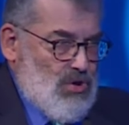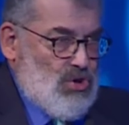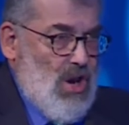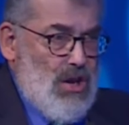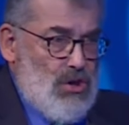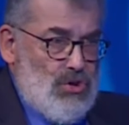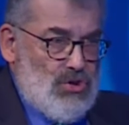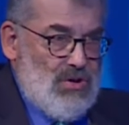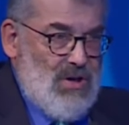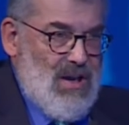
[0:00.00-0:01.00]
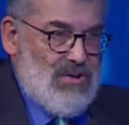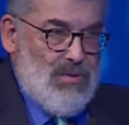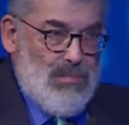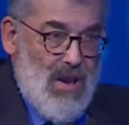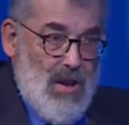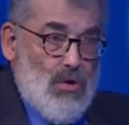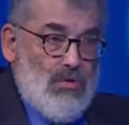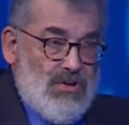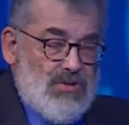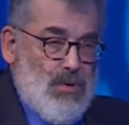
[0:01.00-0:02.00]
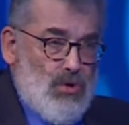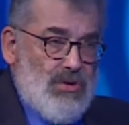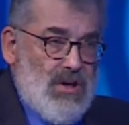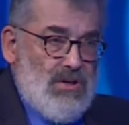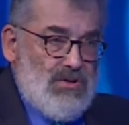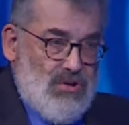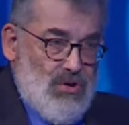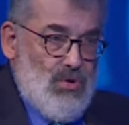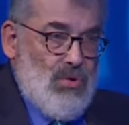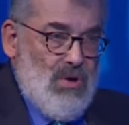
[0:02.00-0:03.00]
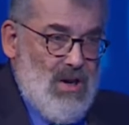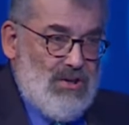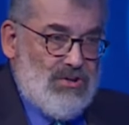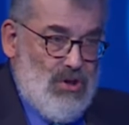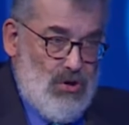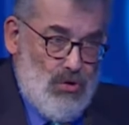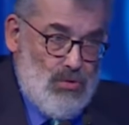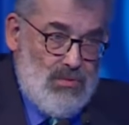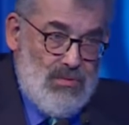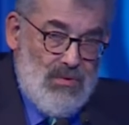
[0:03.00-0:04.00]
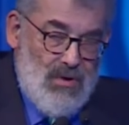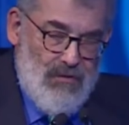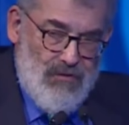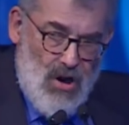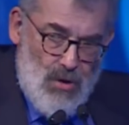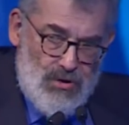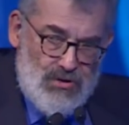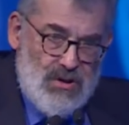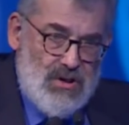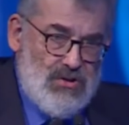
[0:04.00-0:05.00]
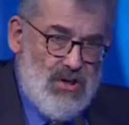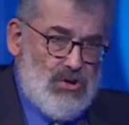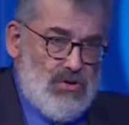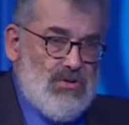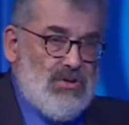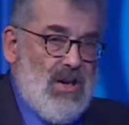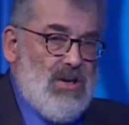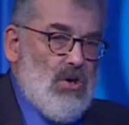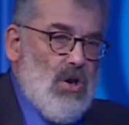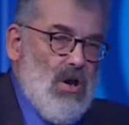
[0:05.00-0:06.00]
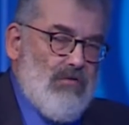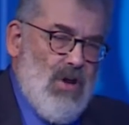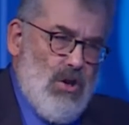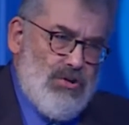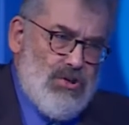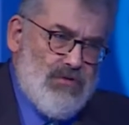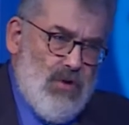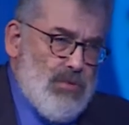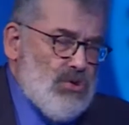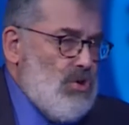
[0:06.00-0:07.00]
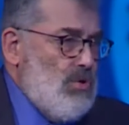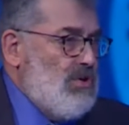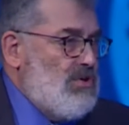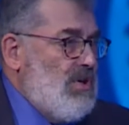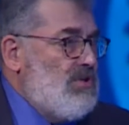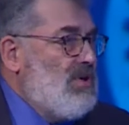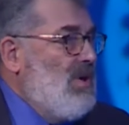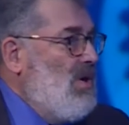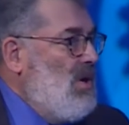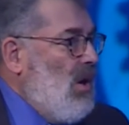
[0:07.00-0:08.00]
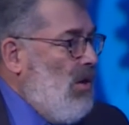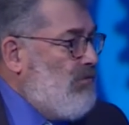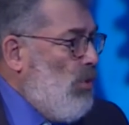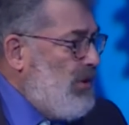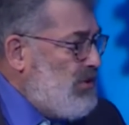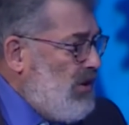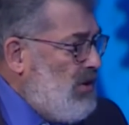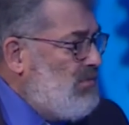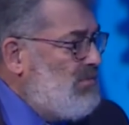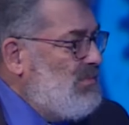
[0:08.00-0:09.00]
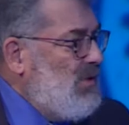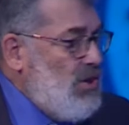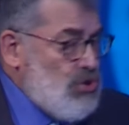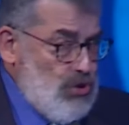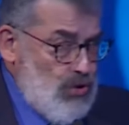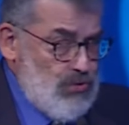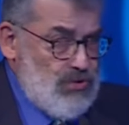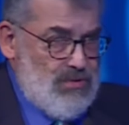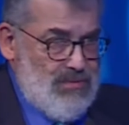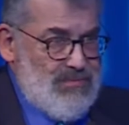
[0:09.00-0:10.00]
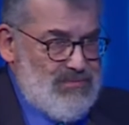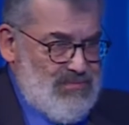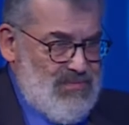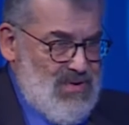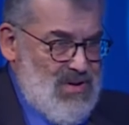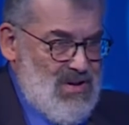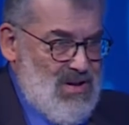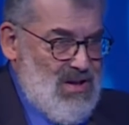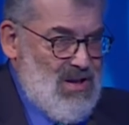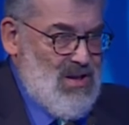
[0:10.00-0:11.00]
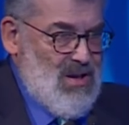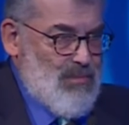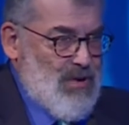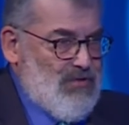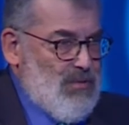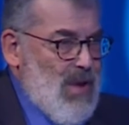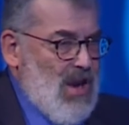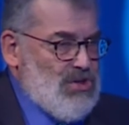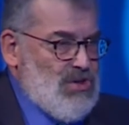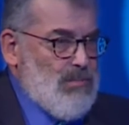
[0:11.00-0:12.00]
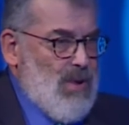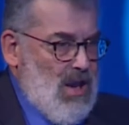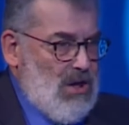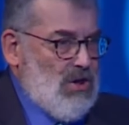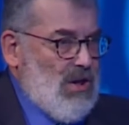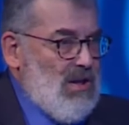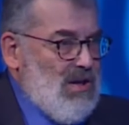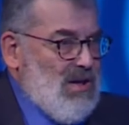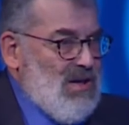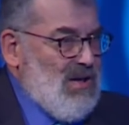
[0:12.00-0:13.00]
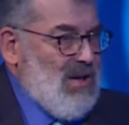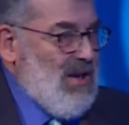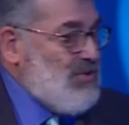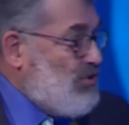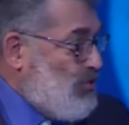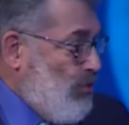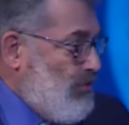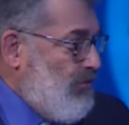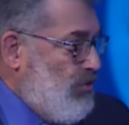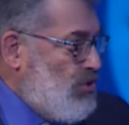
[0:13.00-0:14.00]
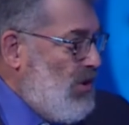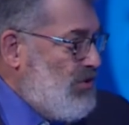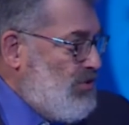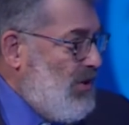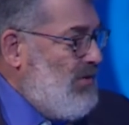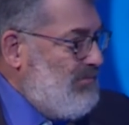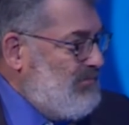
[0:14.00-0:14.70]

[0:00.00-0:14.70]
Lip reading: Change is about responding to external environment and conditions, taking advantage of opportunities, avoiding issues. But if you manage it badly, it's a source of fragility.